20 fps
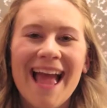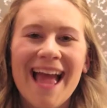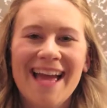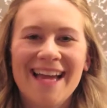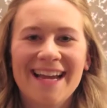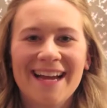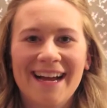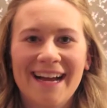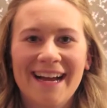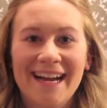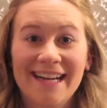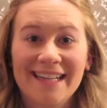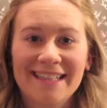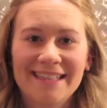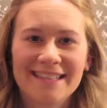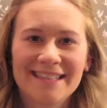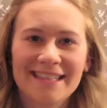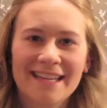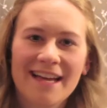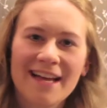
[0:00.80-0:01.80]
Hey
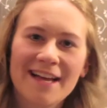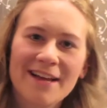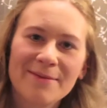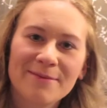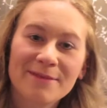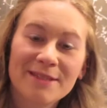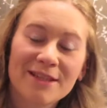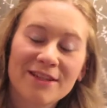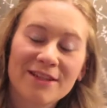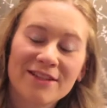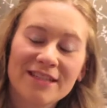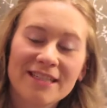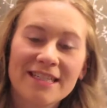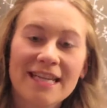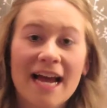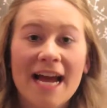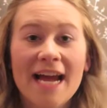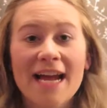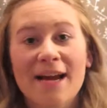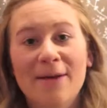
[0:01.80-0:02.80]
guys, so
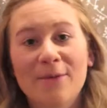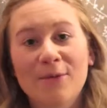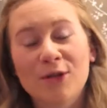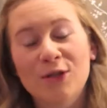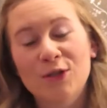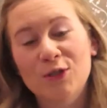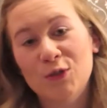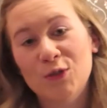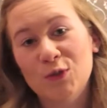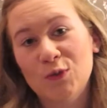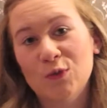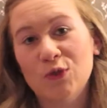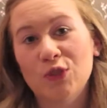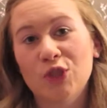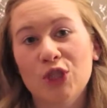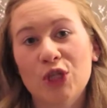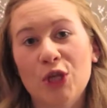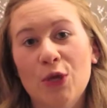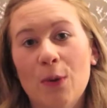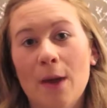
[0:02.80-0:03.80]
today I'm going to talk
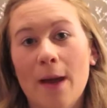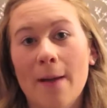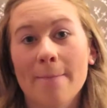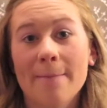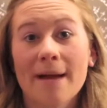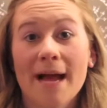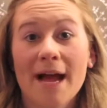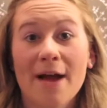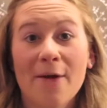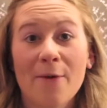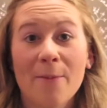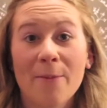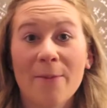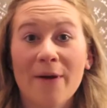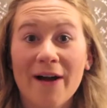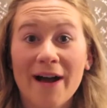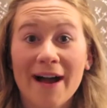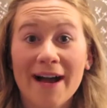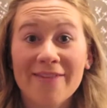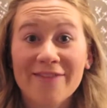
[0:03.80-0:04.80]
to you about
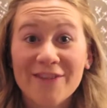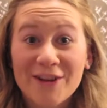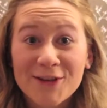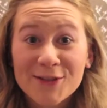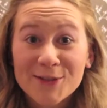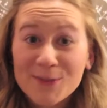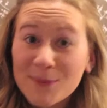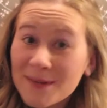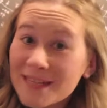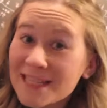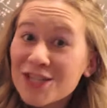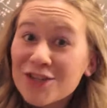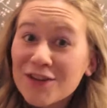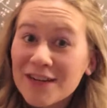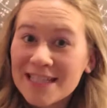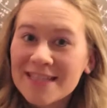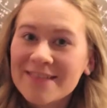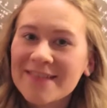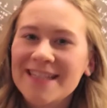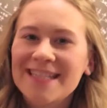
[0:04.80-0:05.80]
my first wedding
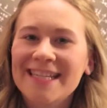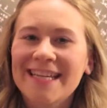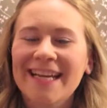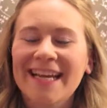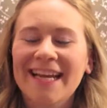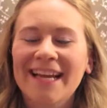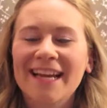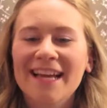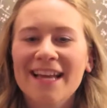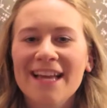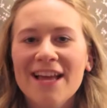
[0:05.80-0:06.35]
dress fitting.